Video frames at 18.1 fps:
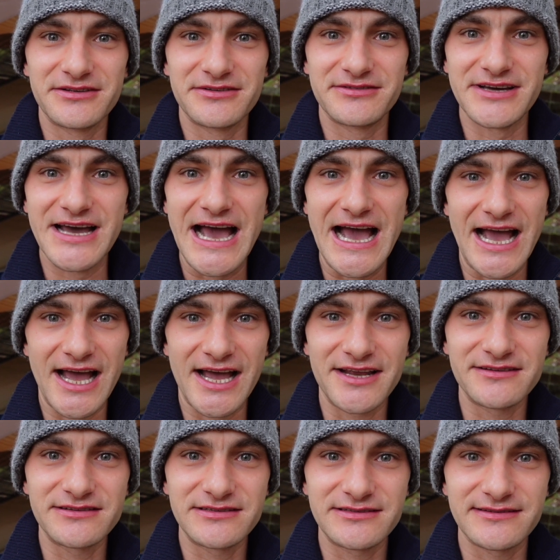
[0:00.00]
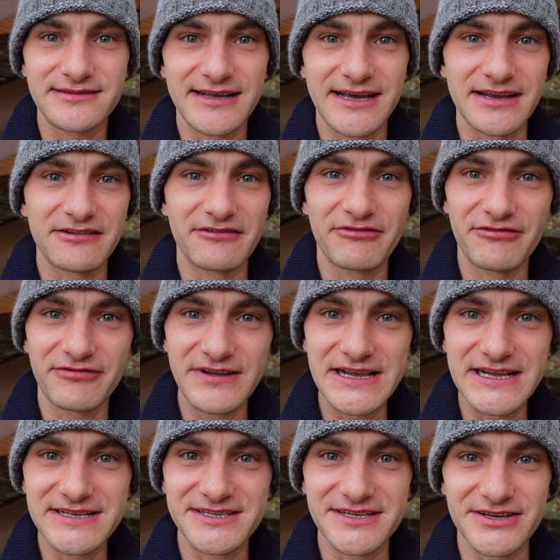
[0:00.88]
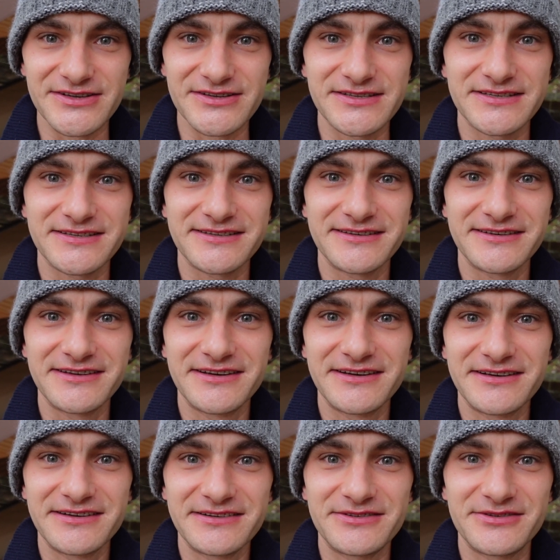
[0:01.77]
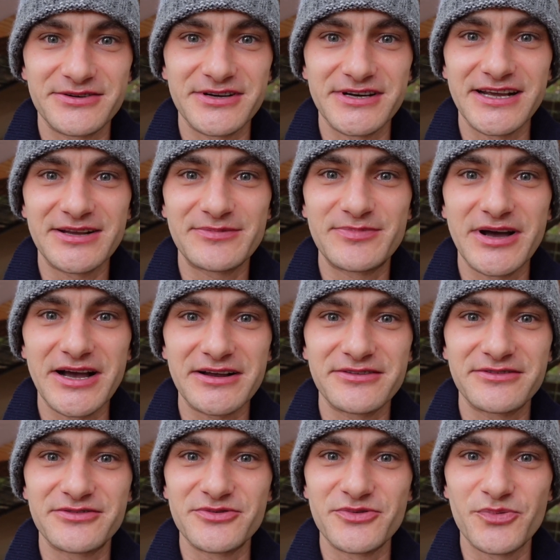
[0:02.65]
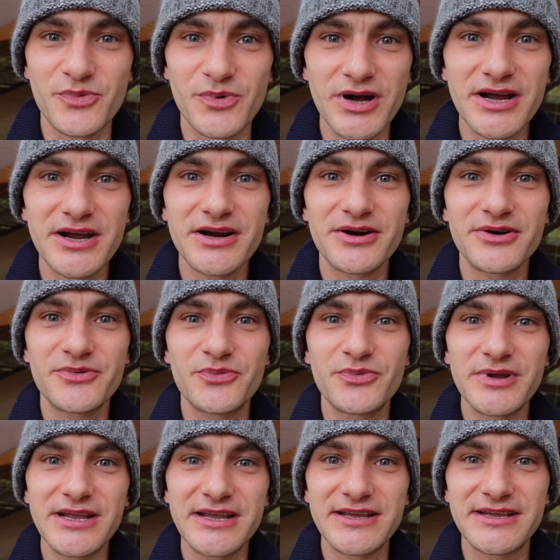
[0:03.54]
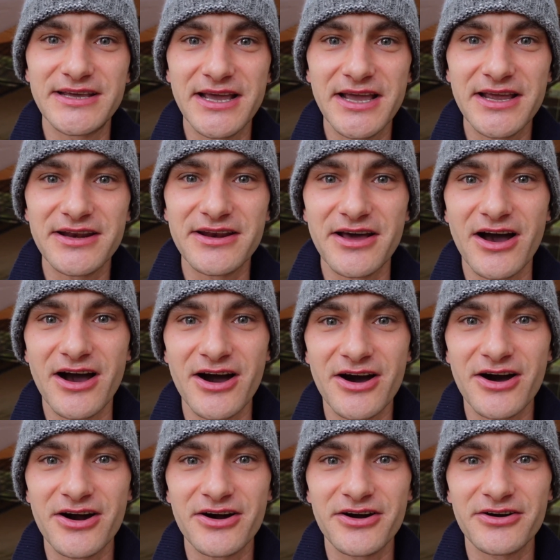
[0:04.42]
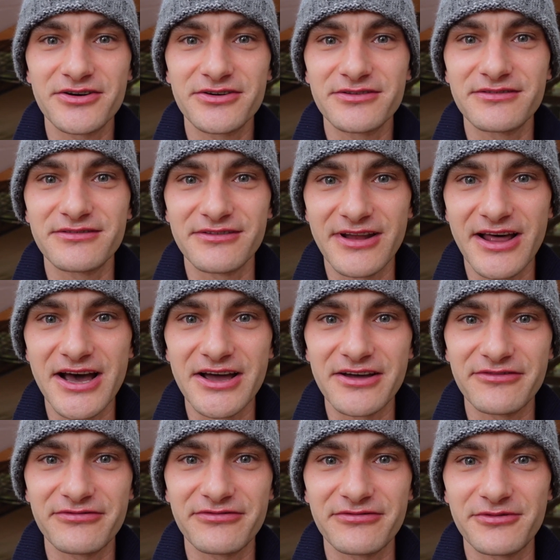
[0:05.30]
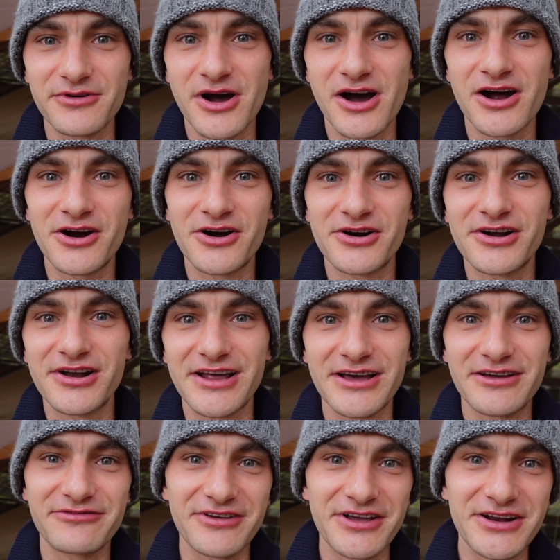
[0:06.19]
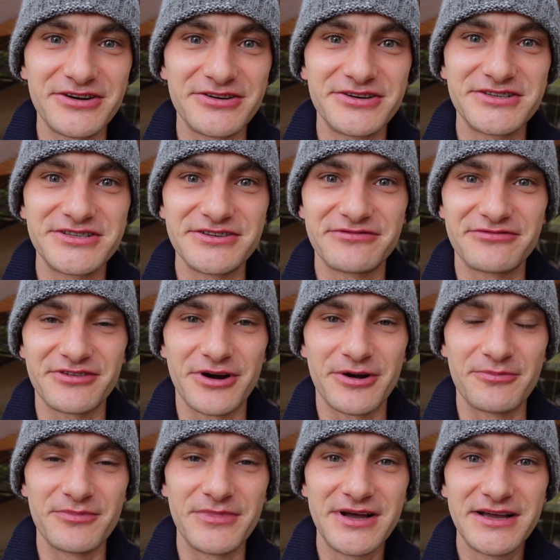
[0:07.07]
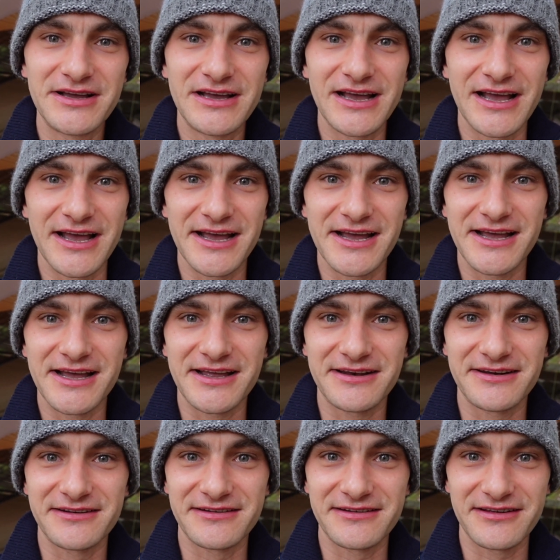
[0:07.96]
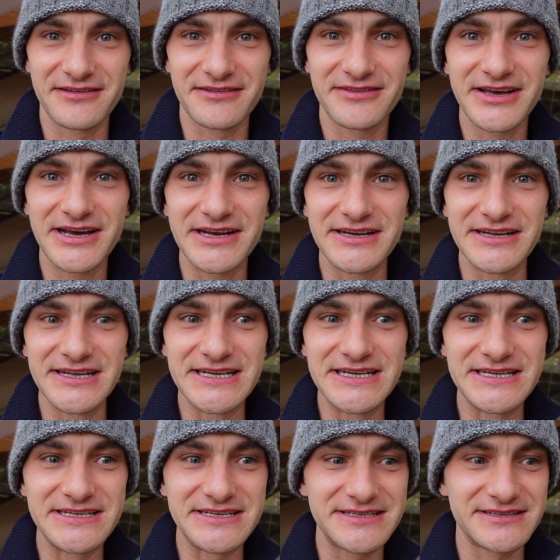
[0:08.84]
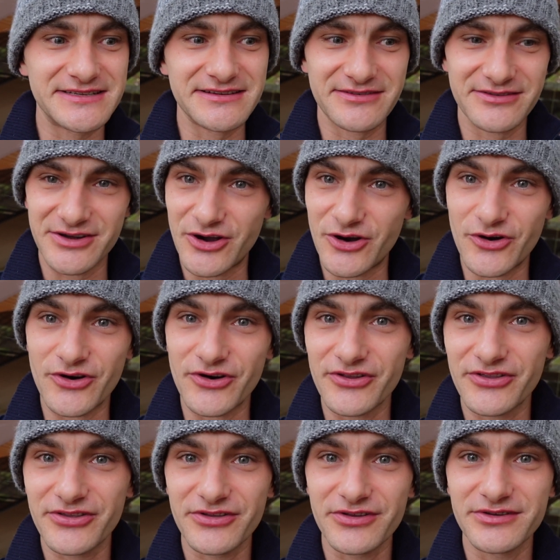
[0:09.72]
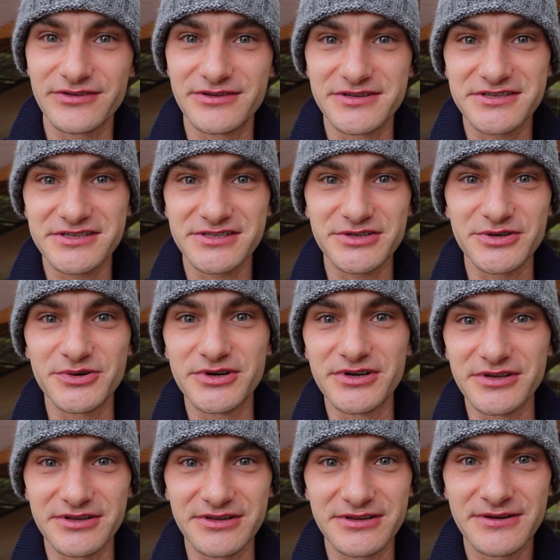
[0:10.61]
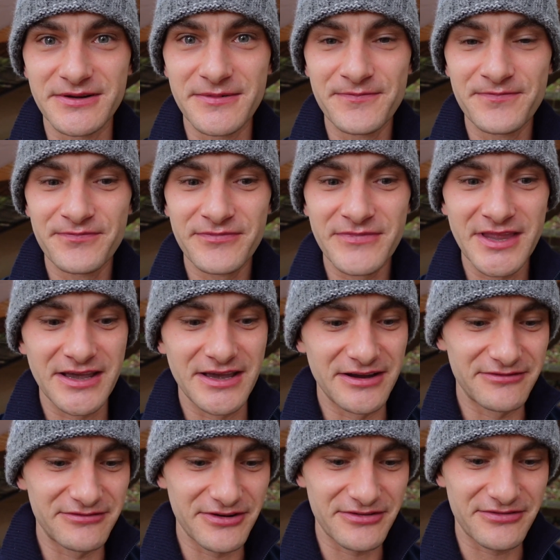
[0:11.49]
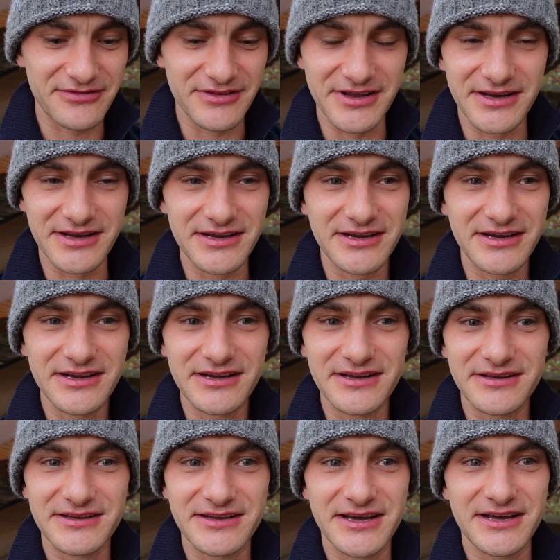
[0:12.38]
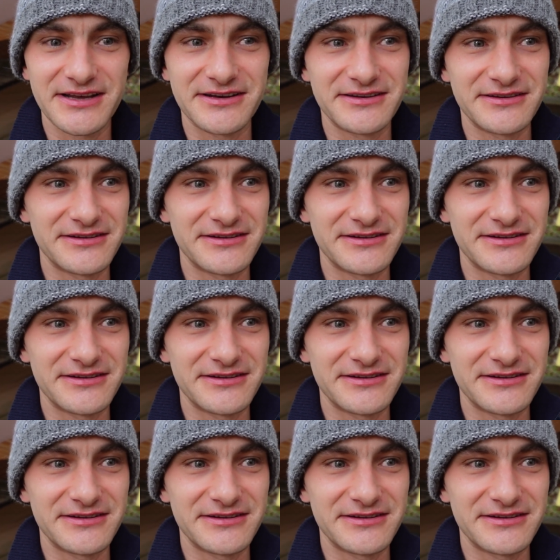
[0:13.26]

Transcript: the hand that feeds us, to connect back to where we gain our life energy from. And that is the earth, the soil. Everything that